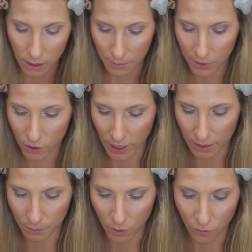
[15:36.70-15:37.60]
Let me
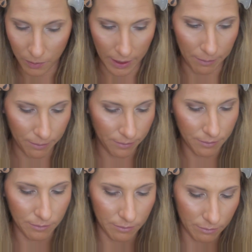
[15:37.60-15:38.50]
try to move my
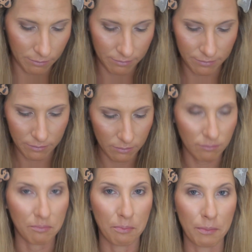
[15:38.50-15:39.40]

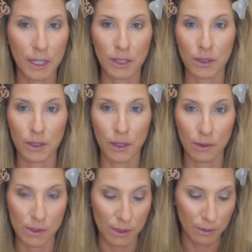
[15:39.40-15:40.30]
mirror
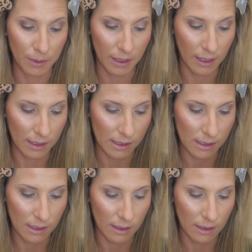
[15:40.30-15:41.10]
closer because